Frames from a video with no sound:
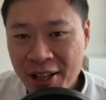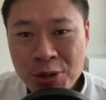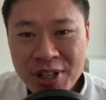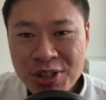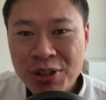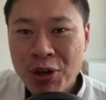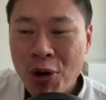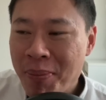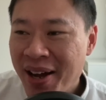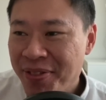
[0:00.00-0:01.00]
I use actually the
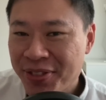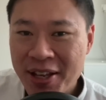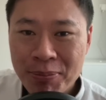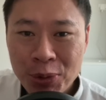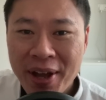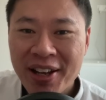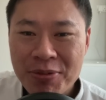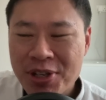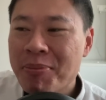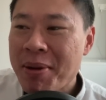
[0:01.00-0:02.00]
command tape to hang up some of my